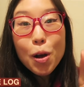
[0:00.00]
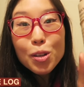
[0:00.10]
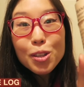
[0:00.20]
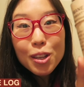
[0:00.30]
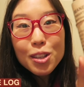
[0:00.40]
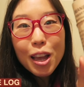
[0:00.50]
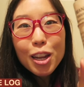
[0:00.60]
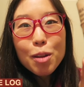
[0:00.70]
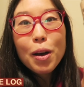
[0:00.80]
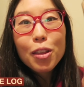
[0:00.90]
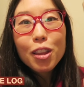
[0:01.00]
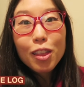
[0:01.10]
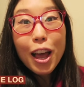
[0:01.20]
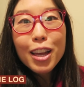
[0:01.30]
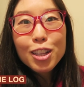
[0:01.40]
most excited about the
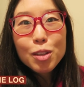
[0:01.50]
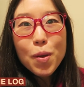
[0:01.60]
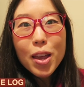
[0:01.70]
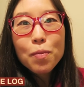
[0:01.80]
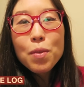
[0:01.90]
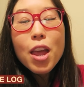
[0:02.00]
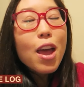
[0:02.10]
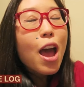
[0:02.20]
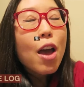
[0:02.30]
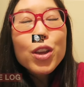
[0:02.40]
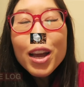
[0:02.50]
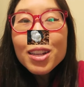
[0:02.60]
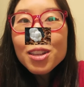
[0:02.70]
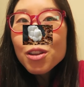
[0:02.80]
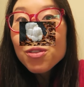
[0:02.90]
lion's mane. Have you
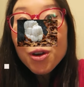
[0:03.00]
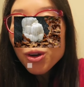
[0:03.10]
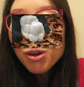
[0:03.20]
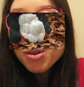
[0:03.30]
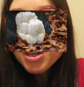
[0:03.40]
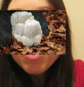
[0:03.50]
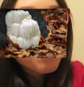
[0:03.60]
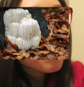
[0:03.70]
guys seen photos of a